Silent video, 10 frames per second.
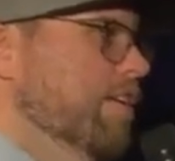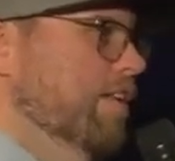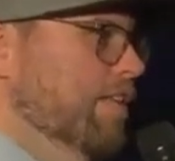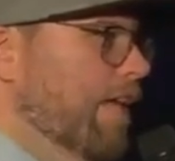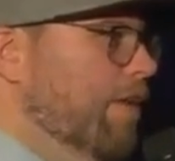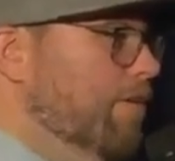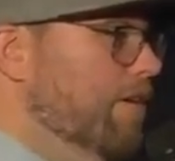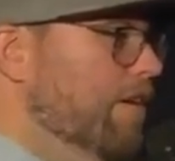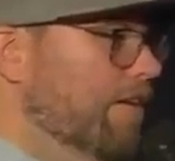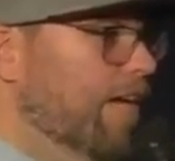and louder
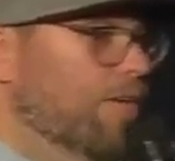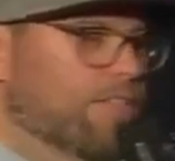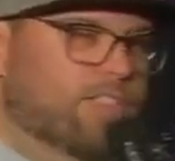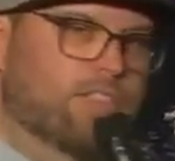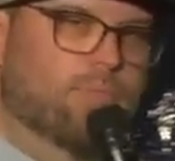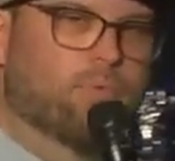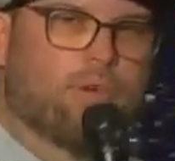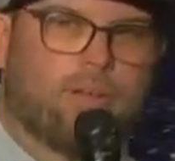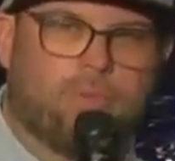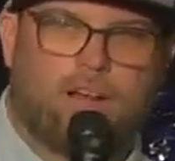and now it's to the
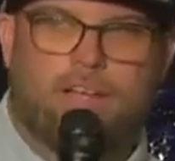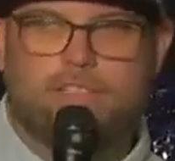point where I